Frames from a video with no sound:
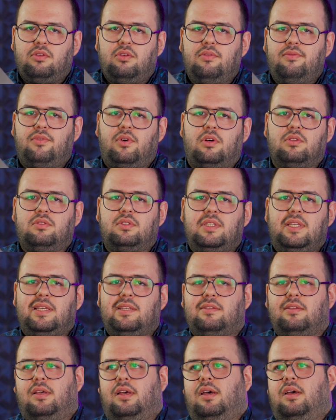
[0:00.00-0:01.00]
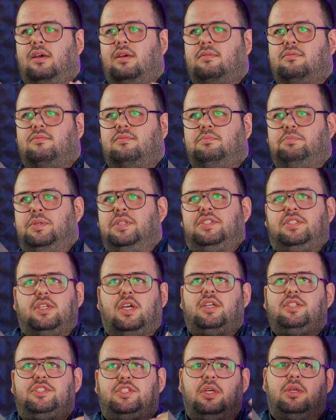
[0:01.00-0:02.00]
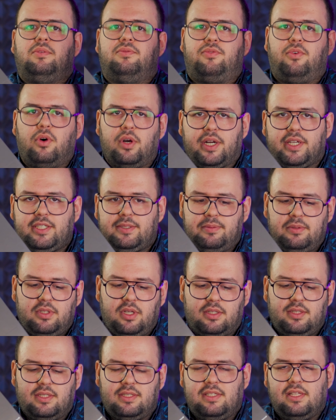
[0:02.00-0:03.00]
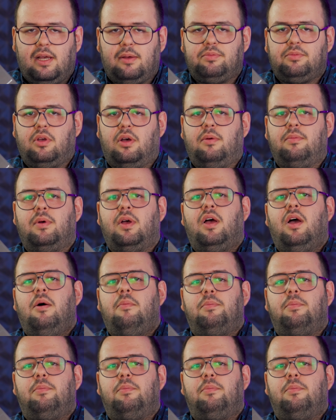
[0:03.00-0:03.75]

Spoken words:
You won't need a PCIe Gen 4 speed on this laptop,